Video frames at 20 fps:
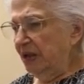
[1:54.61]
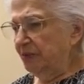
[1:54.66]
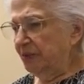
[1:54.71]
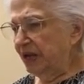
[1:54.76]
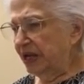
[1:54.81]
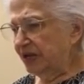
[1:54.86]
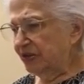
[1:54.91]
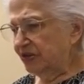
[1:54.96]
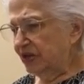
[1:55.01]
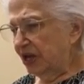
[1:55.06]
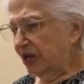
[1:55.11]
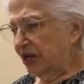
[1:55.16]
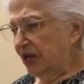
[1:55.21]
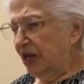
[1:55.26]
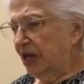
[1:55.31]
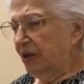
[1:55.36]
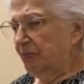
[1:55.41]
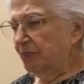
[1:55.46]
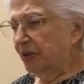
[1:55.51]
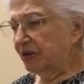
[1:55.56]
But
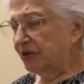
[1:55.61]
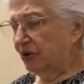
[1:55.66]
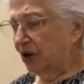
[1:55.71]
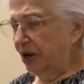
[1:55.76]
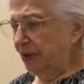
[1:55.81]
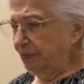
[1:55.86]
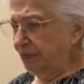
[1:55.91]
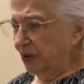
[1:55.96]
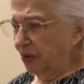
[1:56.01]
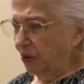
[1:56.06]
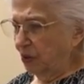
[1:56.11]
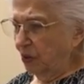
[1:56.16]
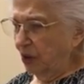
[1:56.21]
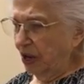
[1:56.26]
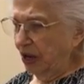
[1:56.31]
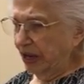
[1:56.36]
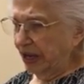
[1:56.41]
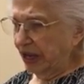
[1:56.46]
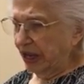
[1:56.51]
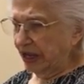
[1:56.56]
Grandpa
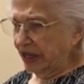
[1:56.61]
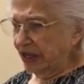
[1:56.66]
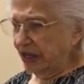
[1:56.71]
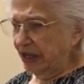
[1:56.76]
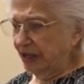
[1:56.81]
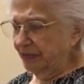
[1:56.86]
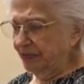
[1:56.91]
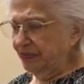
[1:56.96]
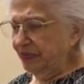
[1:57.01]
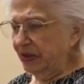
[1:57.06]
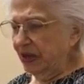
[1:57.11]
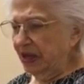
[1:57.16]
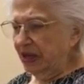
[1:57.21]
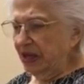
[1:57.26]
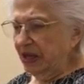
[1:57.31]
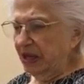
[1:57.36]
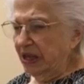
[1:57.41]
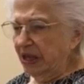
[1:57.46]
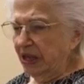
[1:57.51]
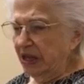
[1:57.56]
Wyatt,
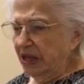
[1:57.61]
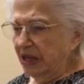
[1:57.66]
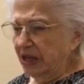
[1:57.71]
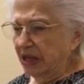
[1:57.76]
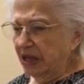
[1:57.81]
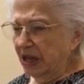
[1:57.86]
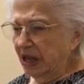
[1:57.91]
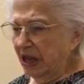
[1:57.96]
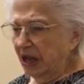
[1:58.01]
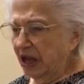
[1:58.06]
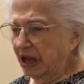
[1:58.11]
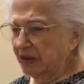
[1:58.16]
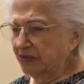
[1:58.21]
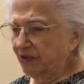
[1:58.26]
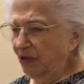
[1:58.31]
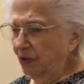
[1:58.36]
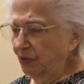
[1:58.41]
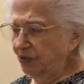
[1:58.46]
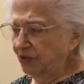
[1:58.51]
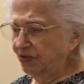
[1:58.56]
I've
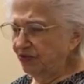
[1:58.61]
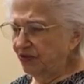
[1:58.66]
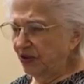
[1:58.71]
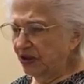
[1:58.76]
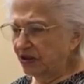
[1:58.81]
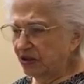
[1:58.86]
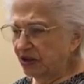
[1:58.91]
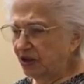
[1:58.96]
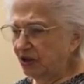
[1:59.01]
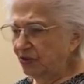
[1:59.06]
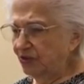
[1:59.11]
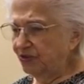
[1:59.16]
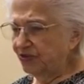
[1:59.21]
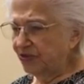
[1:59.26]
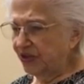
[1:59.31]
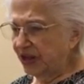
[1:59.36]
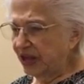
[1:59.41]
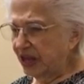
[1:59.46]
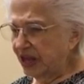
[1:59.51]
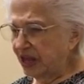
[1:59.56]
always felt close
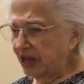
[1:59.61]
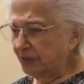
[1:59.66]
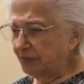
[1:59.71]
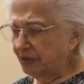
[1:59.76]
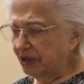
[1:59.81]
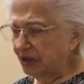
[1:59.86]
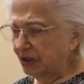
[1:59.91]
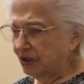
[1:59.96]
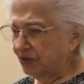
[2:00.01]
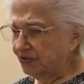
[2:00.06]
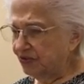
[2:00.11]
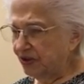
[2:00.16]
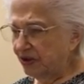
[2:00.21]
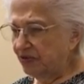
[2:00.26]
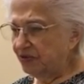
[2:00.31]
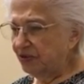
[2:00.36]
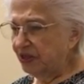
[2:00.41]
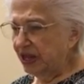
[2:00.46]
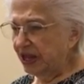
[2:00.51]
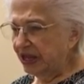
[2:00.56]
to him because
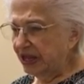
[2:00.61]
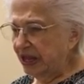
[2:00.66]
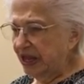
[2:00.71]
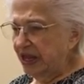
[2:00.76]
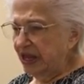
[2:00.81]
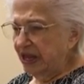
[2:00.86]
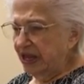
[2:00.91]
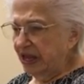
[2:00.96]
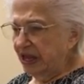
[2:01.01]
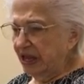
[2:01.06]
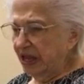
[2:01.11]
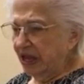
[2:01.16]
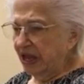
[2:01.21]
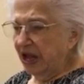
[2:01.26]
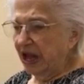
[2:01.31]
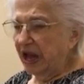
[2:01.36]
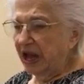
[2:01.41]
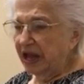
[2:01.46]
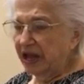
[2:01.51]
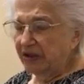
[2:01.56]
everything
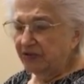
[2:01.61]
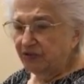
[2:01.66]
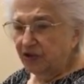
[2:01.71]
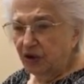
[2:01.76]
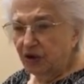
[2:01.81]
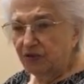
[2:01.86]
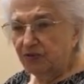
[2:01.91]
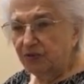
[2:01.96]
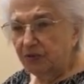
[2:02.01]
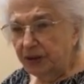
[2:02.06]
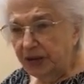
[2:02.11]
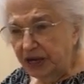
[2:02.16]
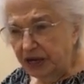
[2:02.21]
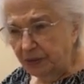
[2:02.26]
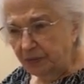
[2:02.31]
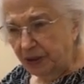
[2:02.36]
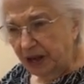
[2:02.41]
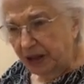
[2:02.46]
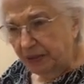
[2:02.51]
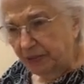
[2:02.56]
I ever heard from
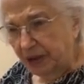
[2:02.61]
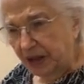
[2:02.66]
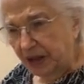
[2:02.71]
anybody